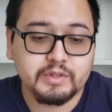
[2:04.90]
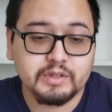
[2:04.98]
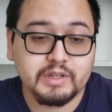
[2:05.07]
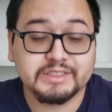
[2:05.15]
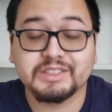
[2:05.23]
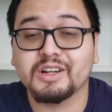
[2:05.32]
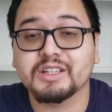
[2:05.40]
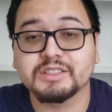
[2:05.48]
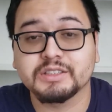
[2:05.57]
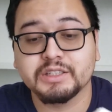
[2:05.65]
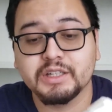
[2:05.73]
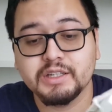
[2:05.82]
As y'all can
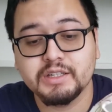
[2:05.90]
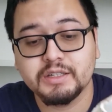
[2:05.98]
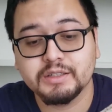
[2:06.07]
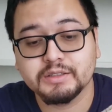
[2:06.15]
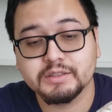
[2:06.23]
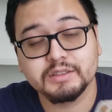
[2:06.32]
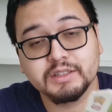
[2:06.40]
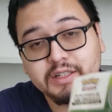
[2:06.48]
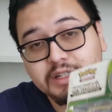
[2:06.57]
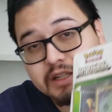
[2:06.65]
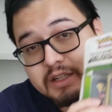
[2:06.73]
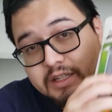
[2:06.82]
see,
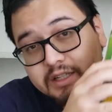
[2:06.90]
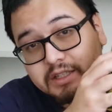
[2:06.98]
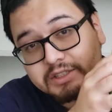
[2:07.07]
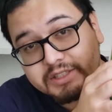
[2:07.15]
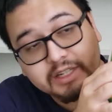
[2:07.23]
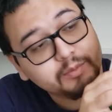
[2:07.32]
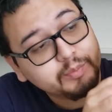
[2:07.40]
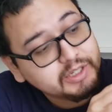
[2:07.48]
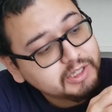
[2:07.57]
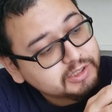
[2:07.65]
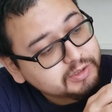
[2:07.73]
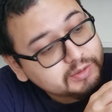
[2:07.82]

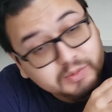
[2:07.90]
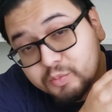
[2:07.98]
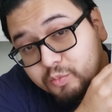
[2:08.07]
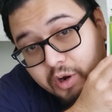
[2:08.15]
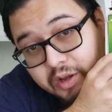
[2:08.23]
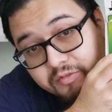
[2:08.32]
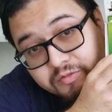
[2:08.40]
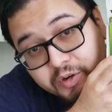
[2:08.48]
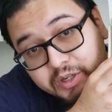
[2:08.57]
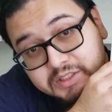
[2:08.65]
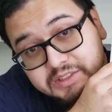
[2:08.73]
Celebi's right front